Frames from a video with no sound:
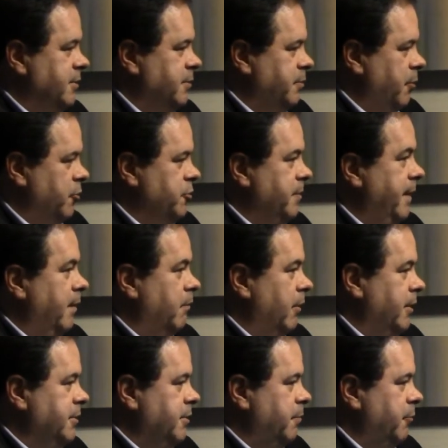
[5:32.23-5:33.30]
that's supposed to be in
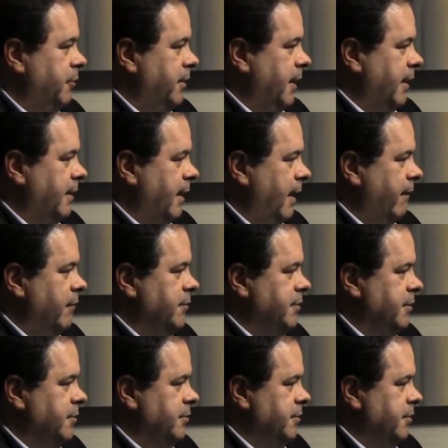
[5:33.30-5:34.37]
place to protect the average
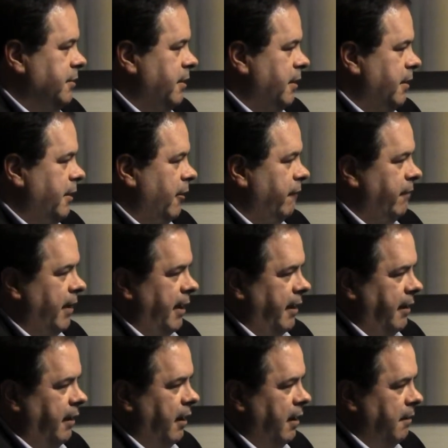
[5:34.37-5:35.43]
citizen. The
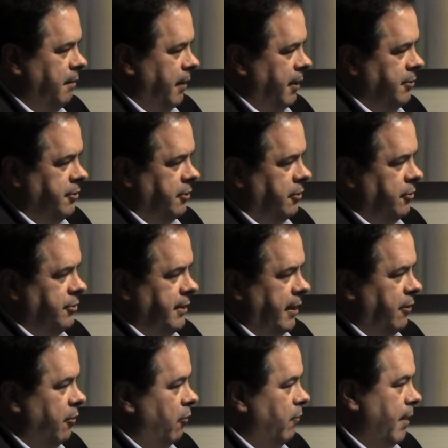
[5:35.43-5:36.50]
Delphi pensioners
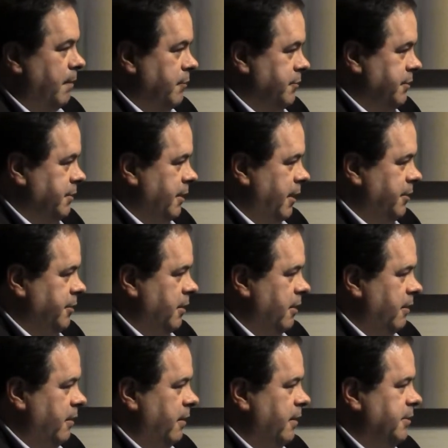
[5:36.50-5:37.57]
had no representation
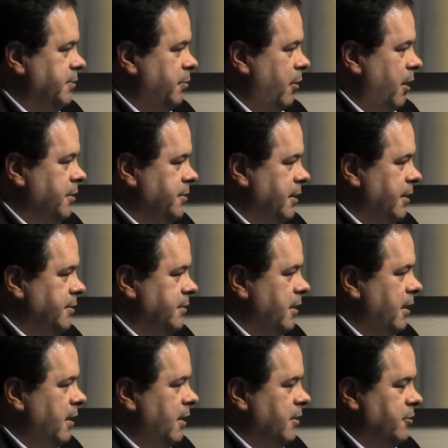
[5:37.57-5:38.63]
in this process,
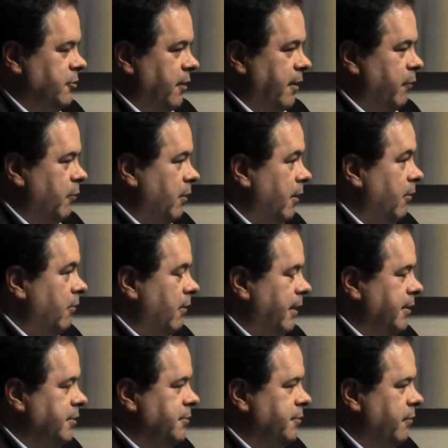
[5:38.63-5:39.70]
yep. so they were
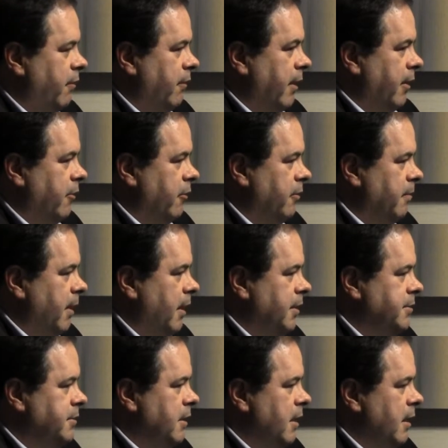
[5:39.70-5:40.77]
literally just thrown under the
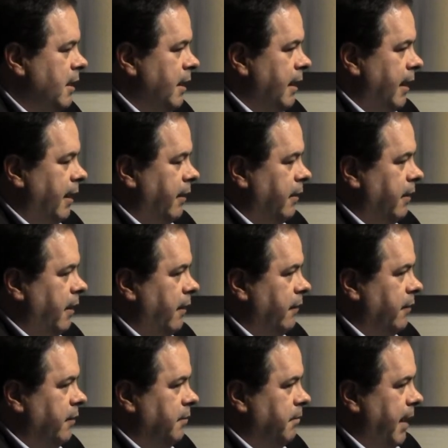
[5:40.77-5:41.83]
bus. And
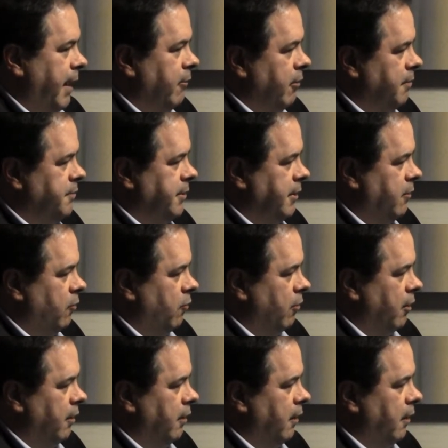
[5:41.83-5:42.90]
and the bankruptcy
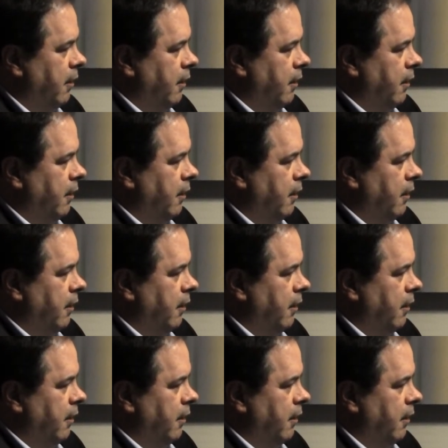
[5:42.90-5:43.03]
court